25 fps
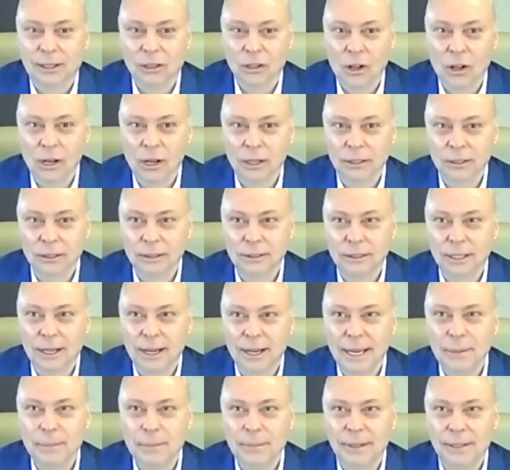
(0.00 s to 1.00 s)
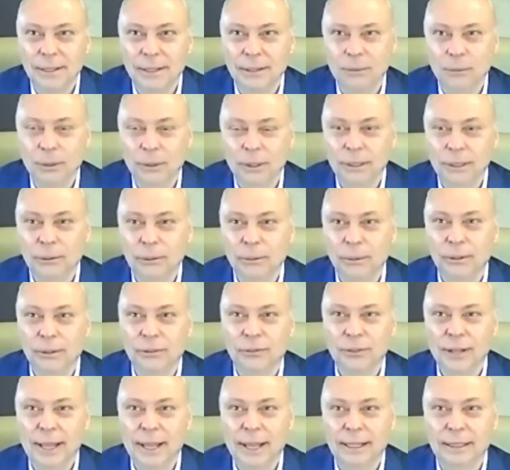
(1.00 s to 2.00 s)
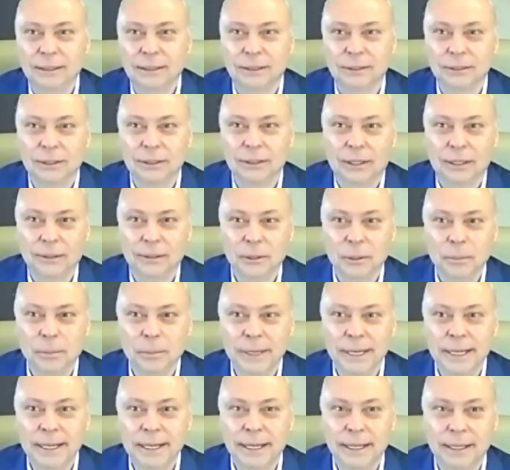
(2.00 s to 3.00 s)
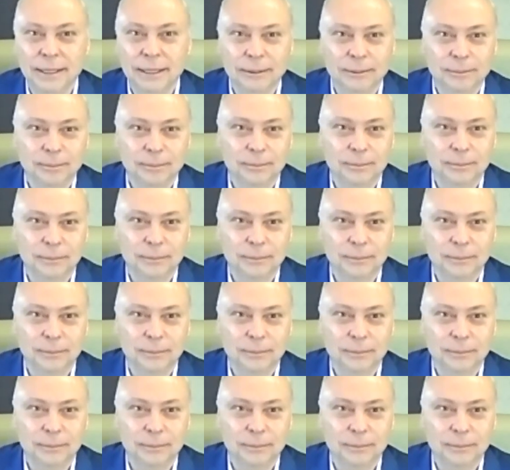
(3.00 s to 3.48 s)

a longer time and really reflect on the meaning.